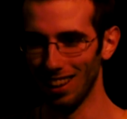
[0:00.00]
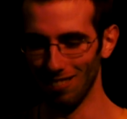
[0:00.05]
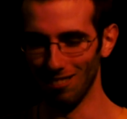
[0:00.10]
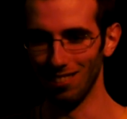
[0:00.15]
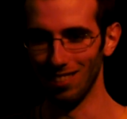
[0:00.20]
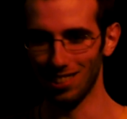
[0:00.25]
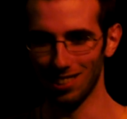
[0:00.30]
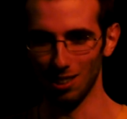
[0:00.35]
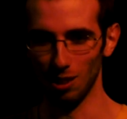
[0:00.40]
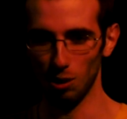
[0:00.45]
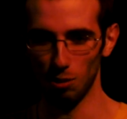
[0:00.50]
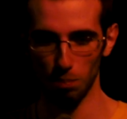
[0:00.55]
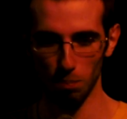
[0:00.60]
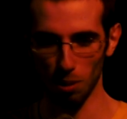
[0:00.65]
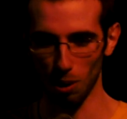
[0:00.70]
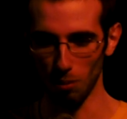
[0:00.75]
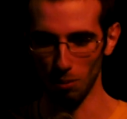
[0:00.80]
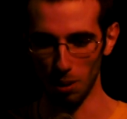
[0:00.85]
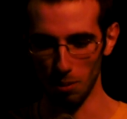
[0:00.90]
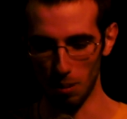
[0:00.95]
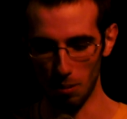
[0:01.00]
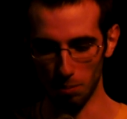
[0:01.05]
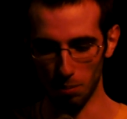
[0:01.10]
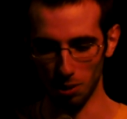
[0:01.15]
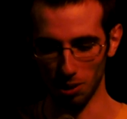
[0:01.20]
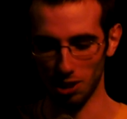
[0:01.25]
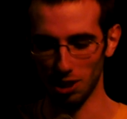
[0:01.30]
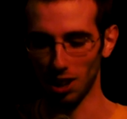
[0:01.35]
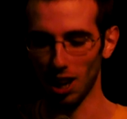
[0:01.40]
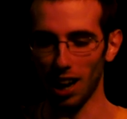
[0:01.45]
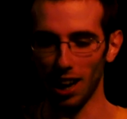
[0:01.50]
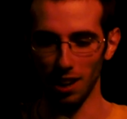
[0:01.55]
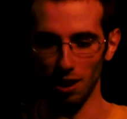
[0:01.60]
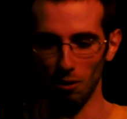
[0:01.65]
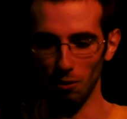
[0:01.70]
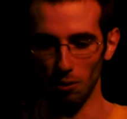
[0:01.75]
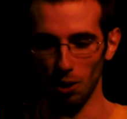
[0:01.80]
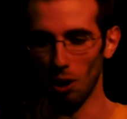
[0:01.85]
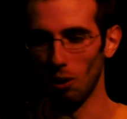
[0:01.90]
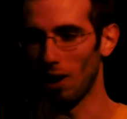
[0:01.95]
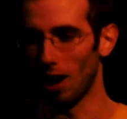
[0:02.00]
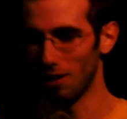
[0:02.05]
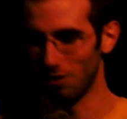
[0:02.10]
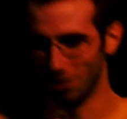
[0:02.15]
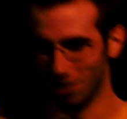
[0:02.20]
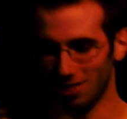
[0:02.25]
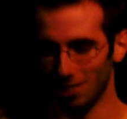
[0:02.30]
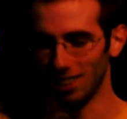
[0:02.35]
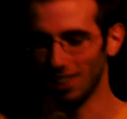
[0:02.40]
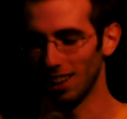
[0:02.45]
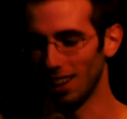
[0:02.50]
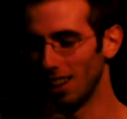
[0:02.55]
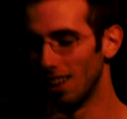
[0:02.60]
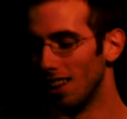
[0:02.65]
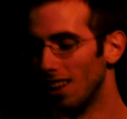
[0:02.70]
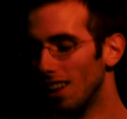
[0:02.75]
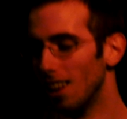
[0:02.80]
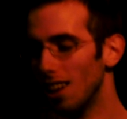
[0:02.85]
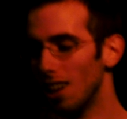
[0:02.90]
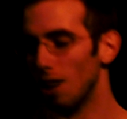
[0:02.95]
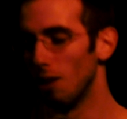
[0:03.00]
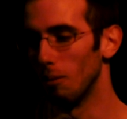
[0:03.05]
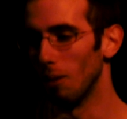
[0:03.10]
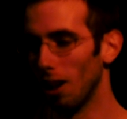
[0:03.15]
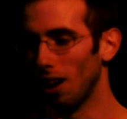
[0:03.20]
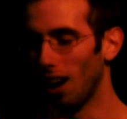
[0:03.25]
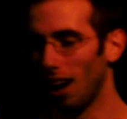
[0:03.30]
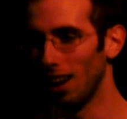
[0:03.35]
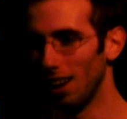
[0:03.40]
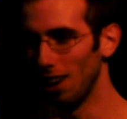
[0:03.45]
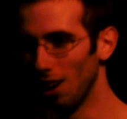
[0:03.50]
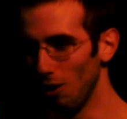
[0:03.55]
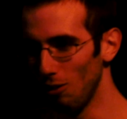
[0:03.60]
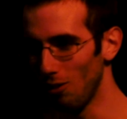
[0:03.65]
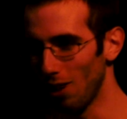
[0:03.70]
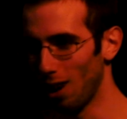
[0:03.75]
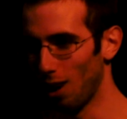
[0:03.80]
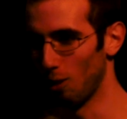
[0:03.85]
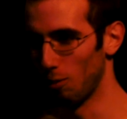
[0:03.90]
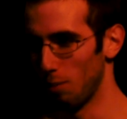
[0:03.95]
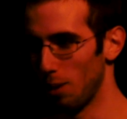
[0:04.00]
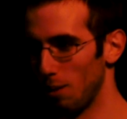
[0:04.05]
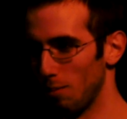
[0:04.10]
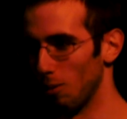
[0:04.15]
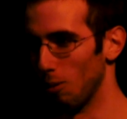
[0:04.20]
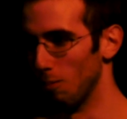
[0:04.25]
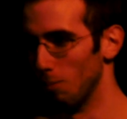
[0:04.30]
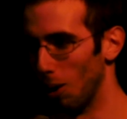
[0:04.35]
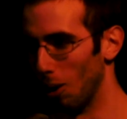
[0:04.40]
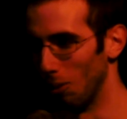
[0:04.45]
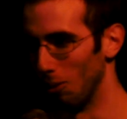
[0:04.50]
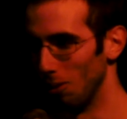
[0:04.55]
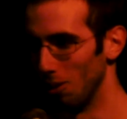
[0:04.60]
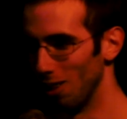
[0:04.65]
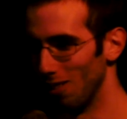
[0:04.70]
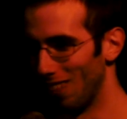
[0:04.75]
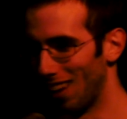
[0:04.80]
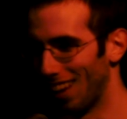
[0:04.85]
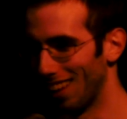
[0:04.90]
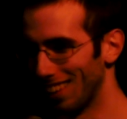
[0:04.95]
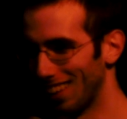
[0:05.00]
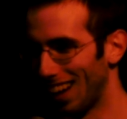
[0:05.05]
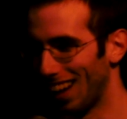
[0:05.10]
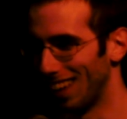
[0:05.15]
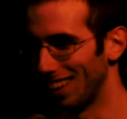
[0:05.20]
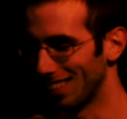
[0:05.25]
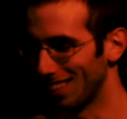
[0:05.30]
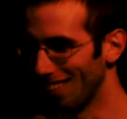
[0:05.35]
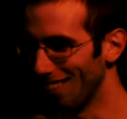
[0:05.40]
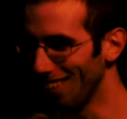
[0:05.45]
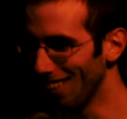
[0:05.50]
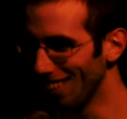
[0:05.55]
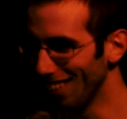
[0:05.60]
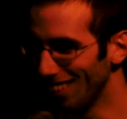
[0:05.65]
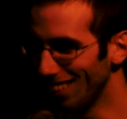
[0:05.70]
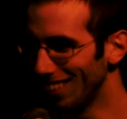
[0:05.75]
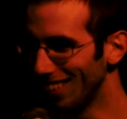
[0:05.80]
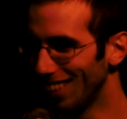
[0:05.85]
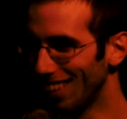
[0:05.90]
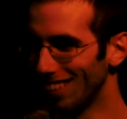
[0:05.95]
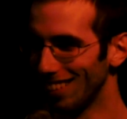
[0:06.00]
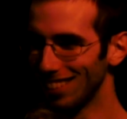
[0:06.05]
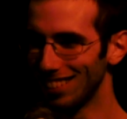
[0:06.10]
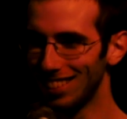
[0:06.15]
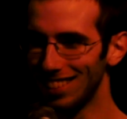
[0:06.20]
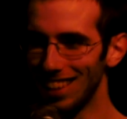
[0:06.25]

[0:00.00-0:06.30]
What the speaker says: which is probably been butchered, I don't know, I haven't seen it. But I love how people moaned about that and go, oh no, he's